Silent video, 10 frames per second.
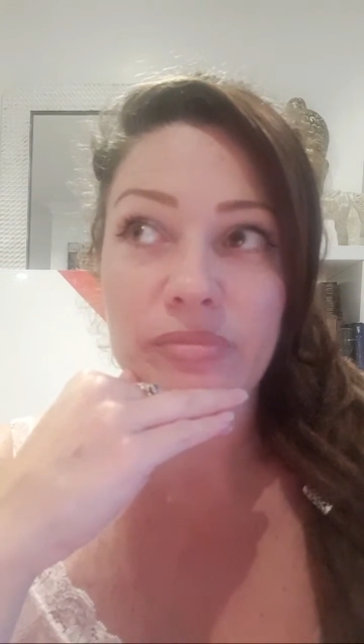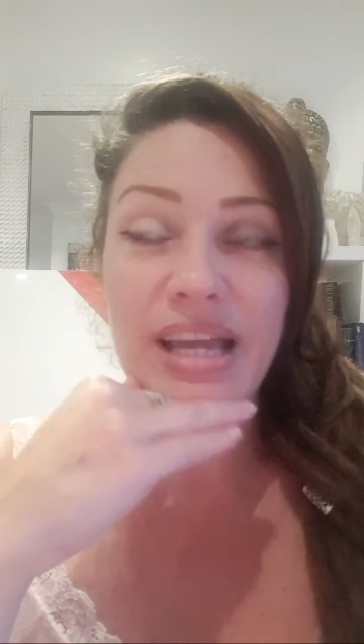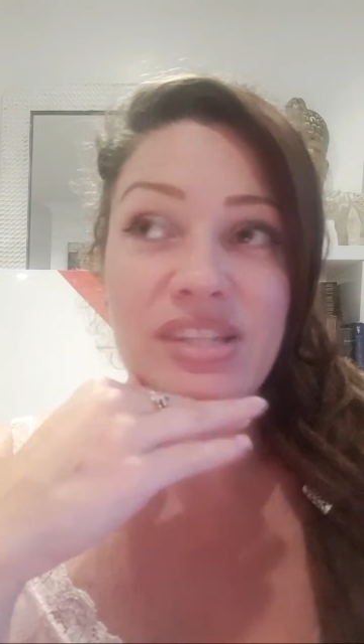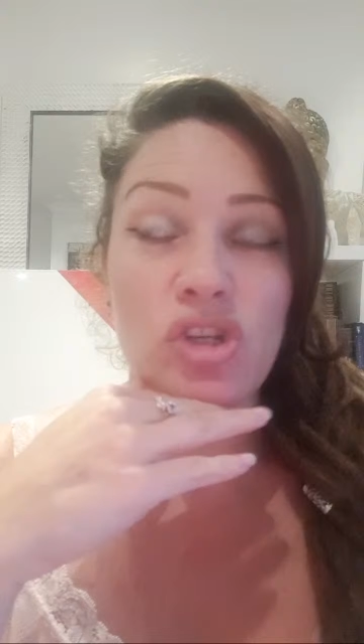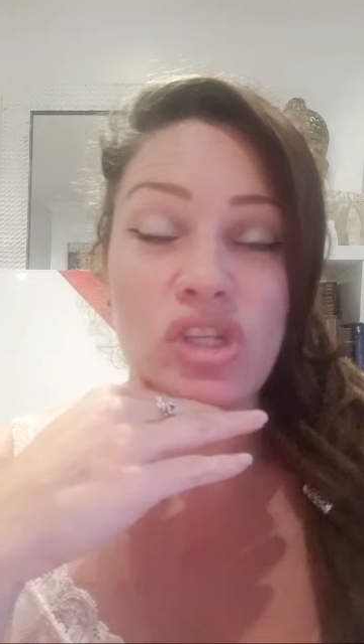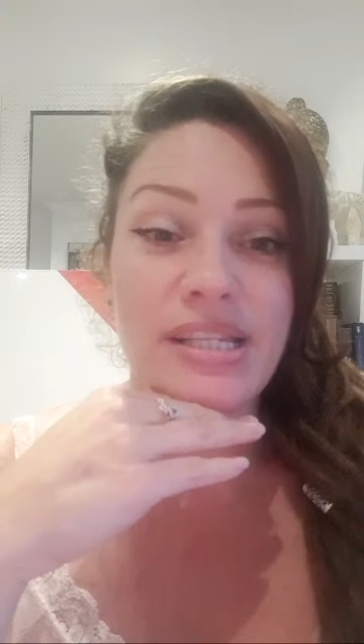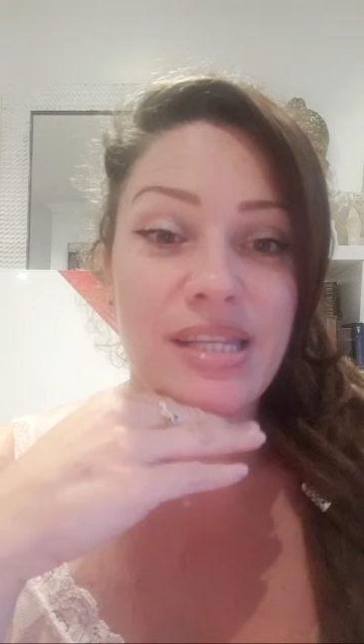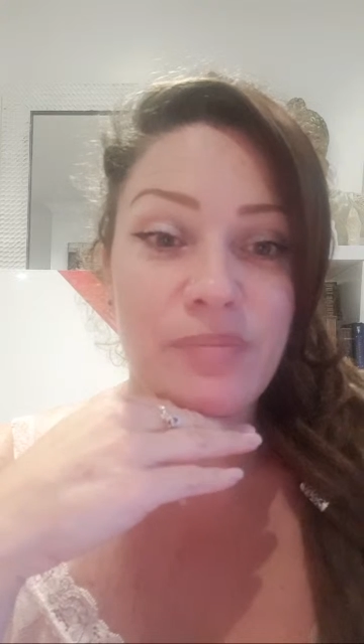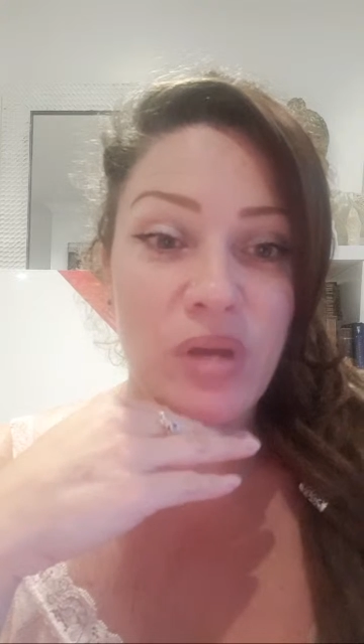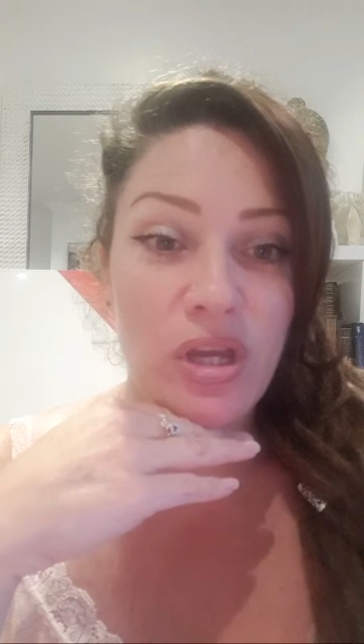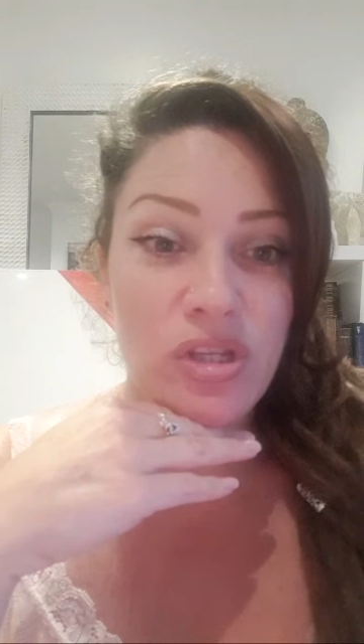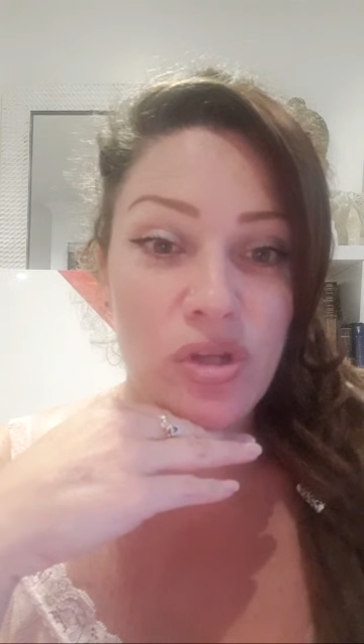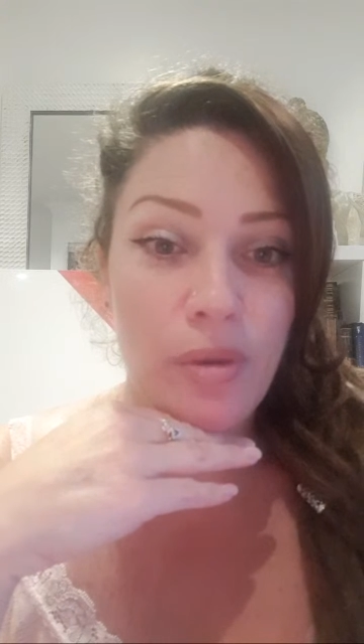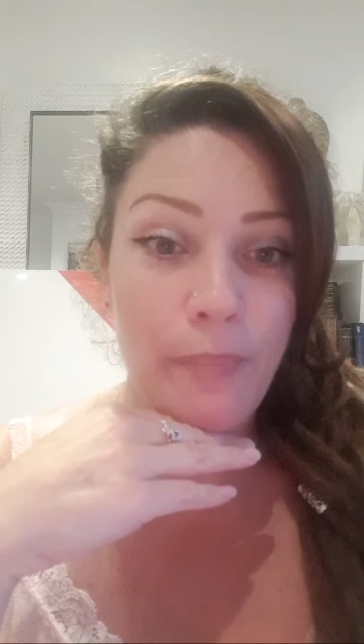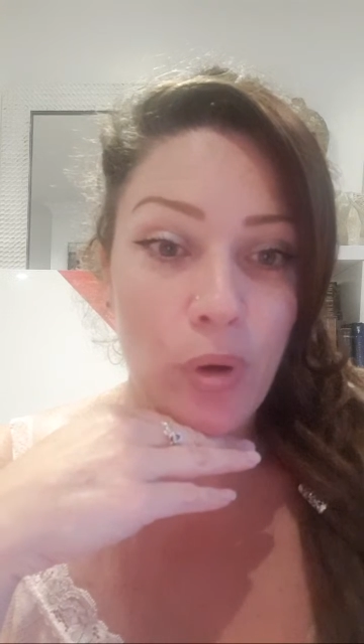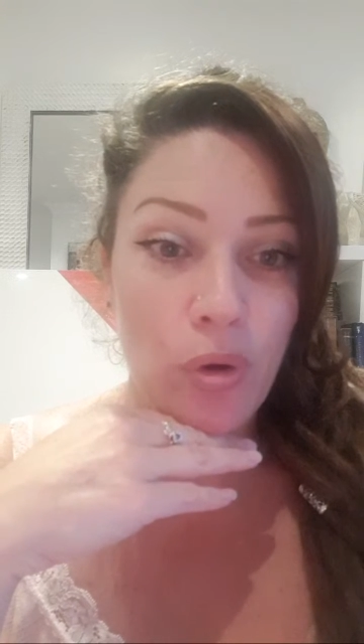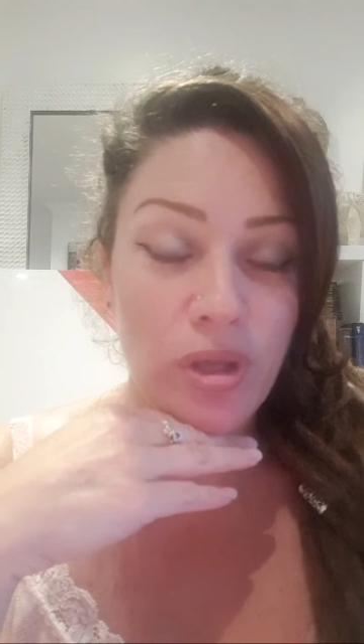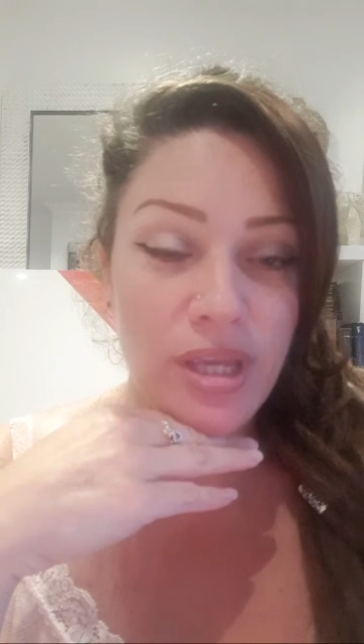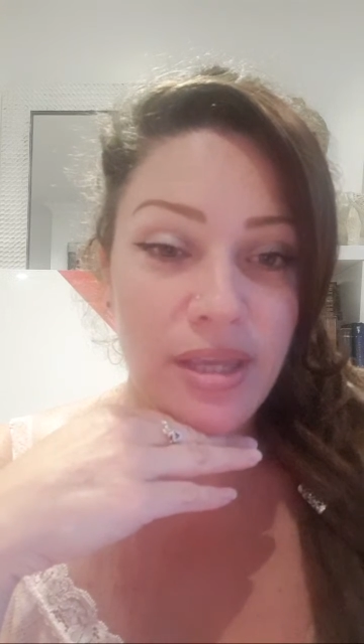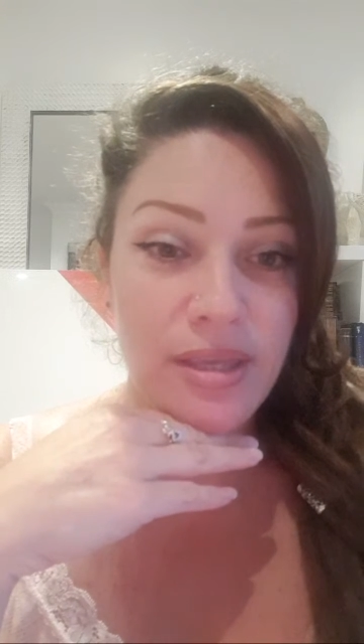just said to this person, but
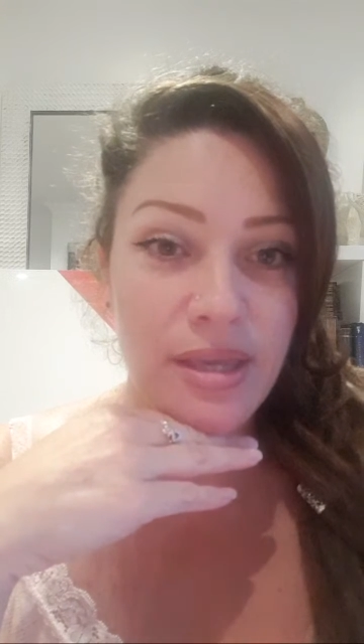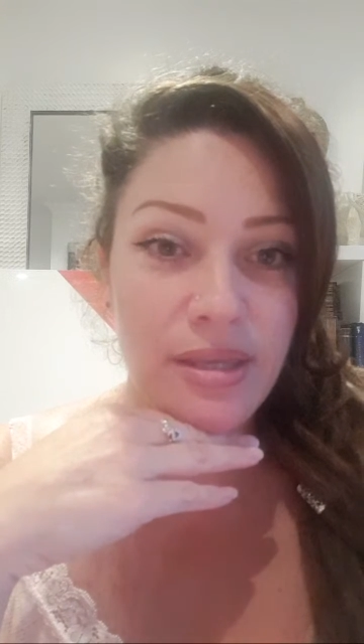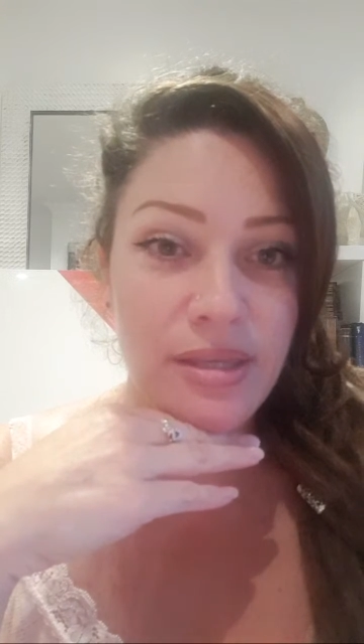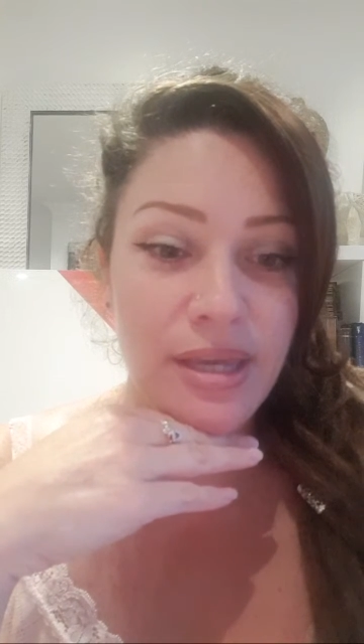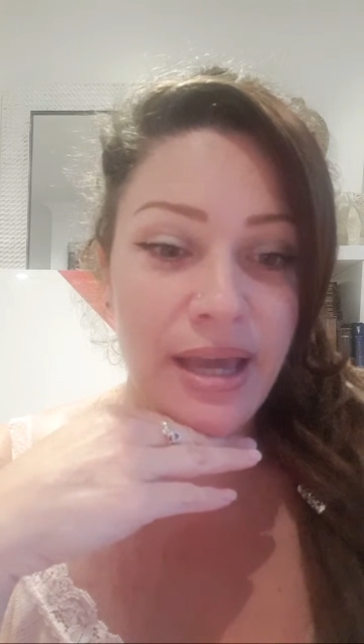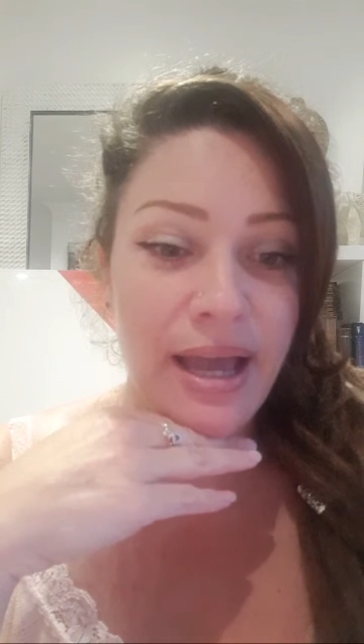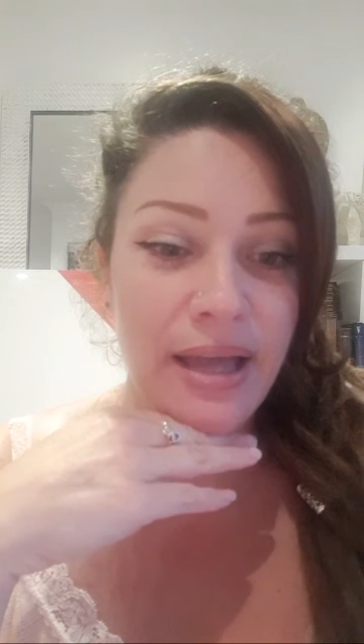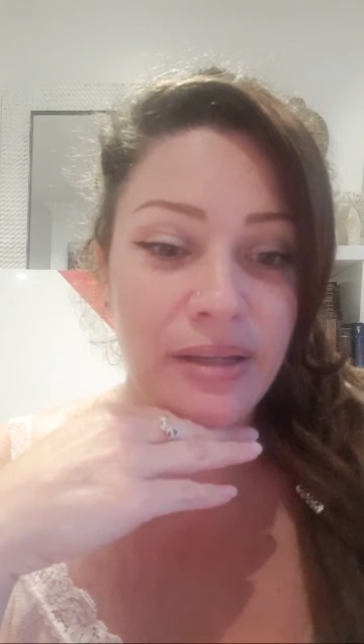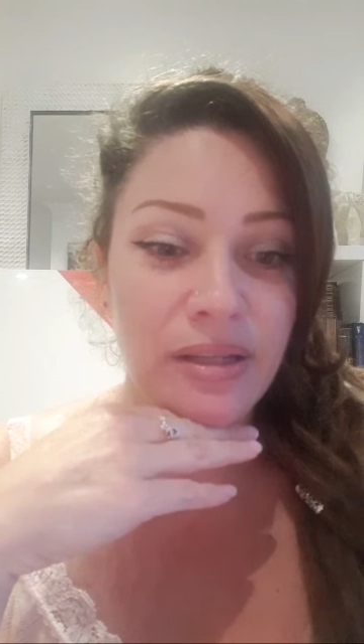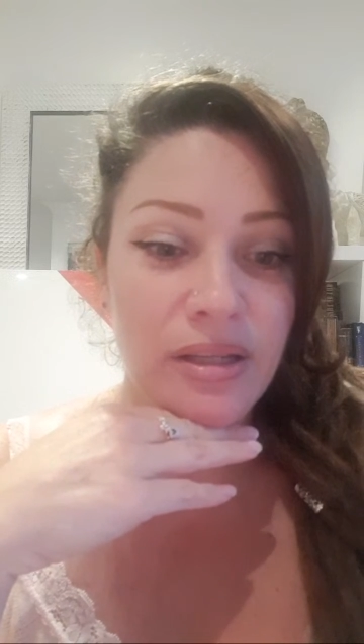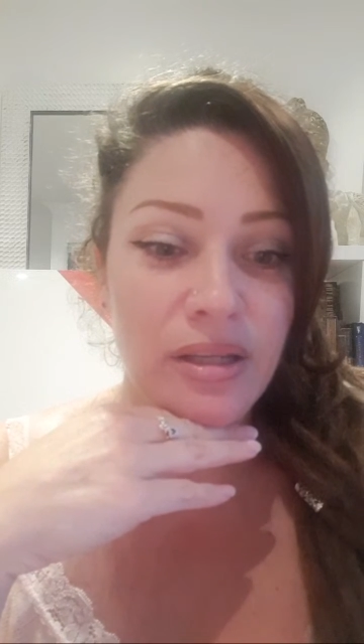you can't.